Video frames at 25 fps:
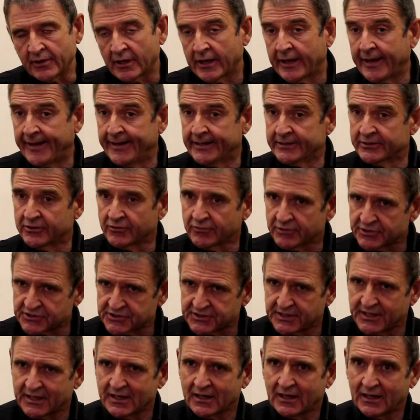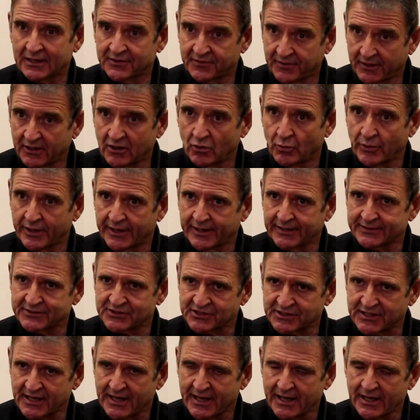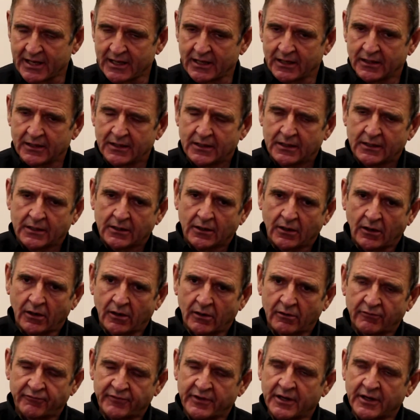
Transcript: characteristic, I think we can say, of